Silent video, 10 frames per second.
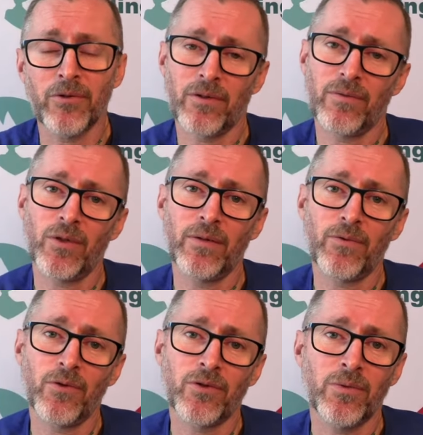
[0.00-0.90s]

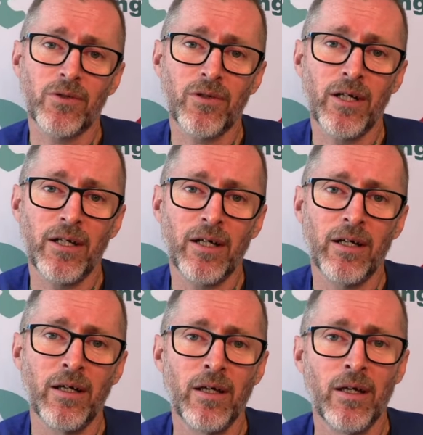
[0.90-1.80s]
reinforcement trainer
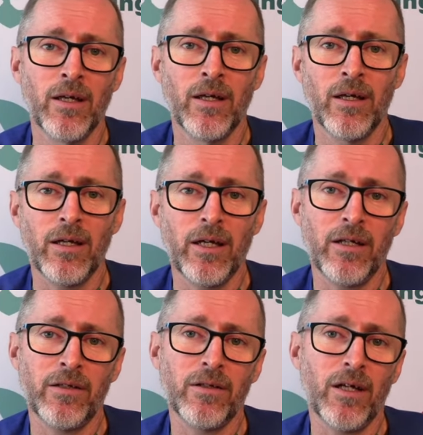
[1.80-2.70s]

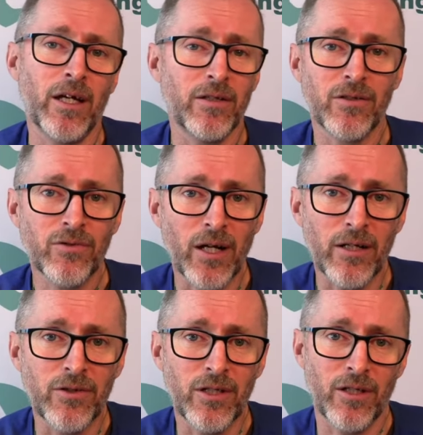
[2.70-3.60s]
and a strategy
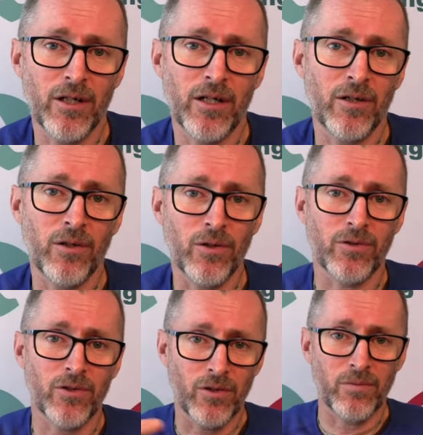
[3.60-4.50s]
and a
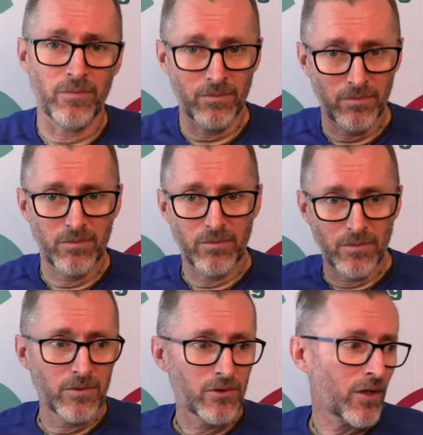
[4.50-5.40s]
long-term
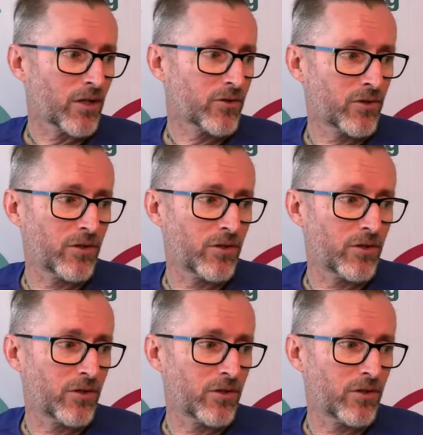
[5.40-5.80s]
structured